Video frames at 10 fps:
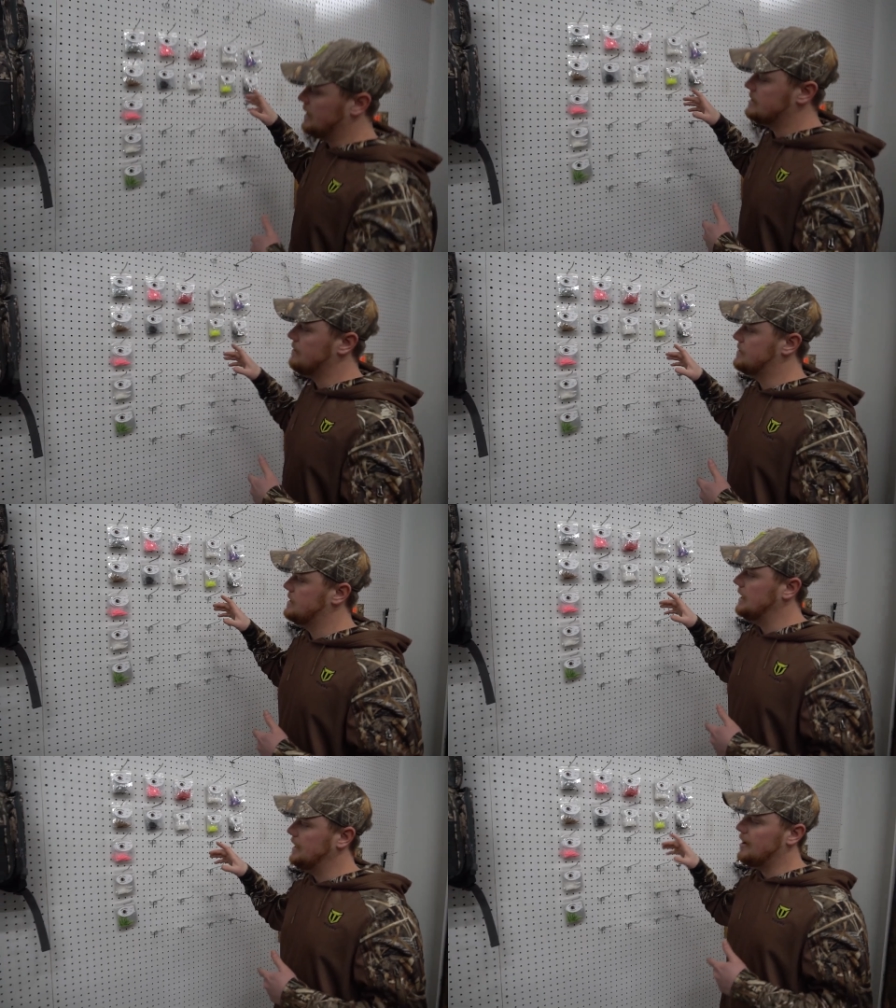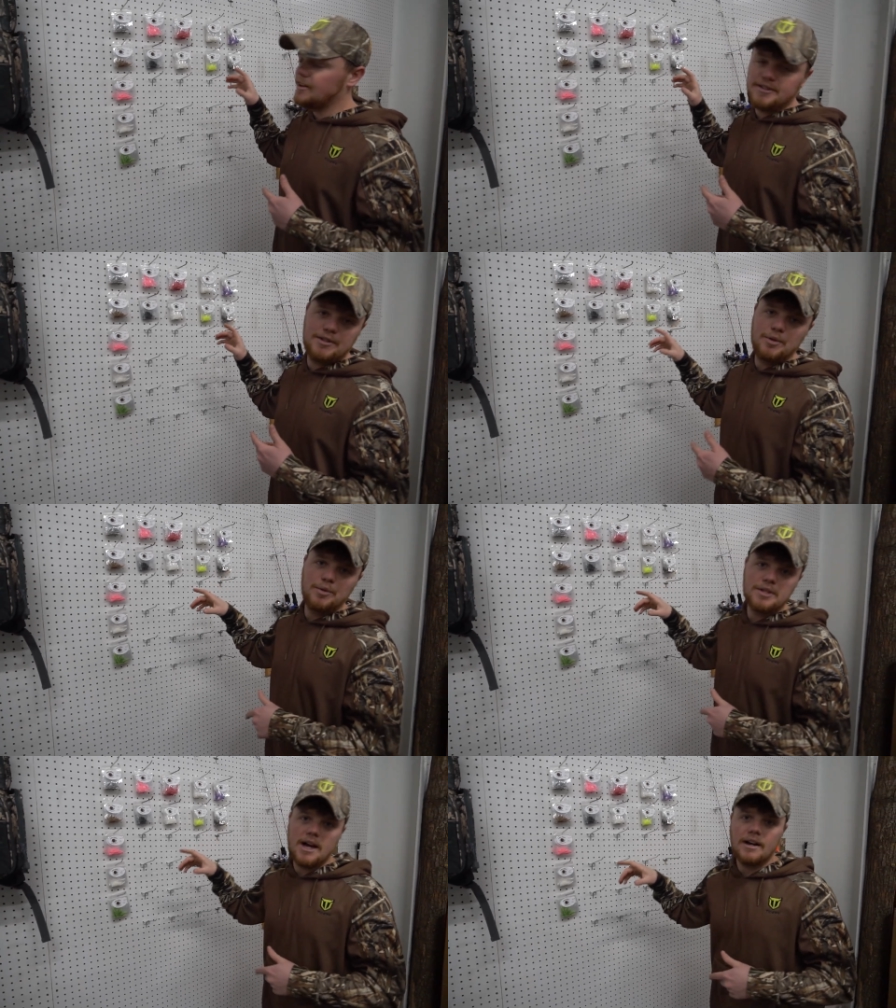guys have seen us
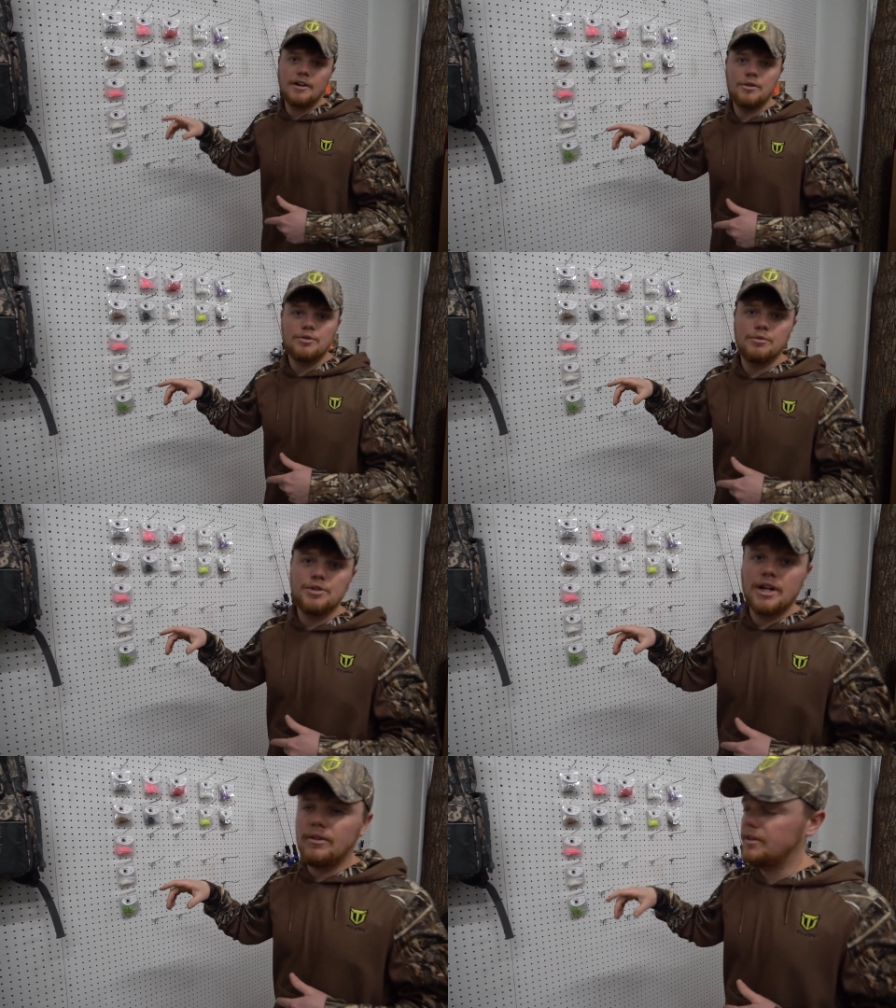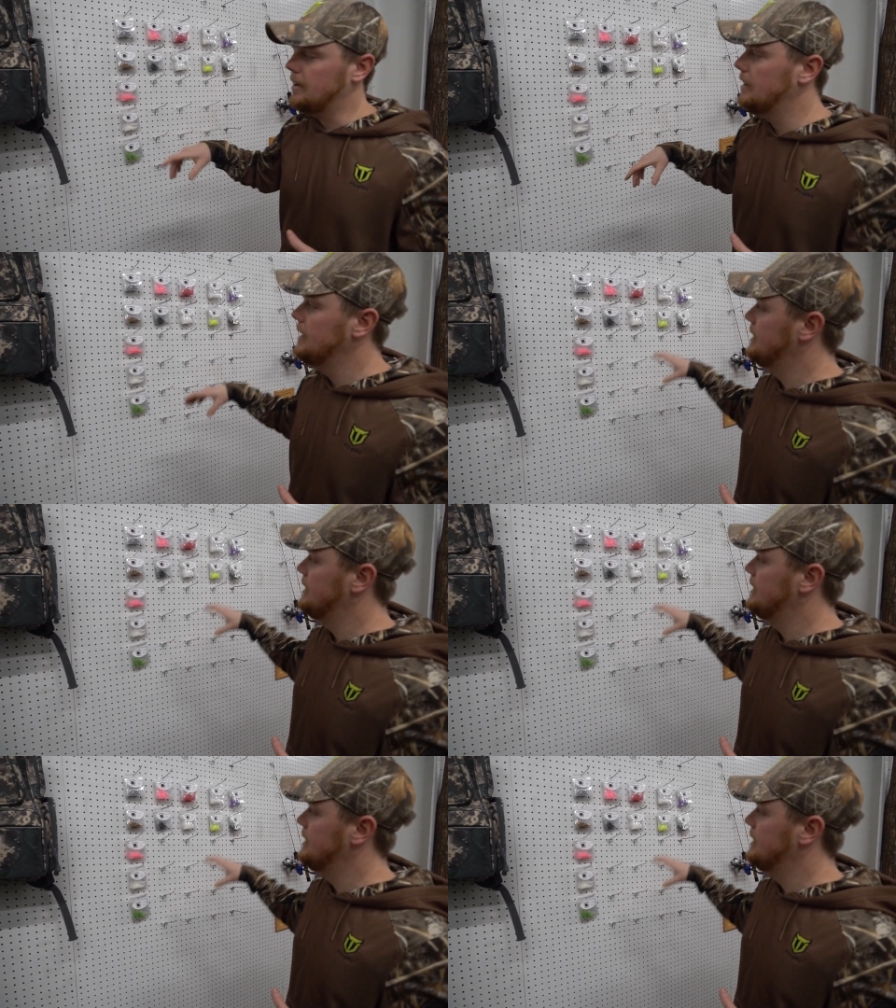use on our YouTube channel here,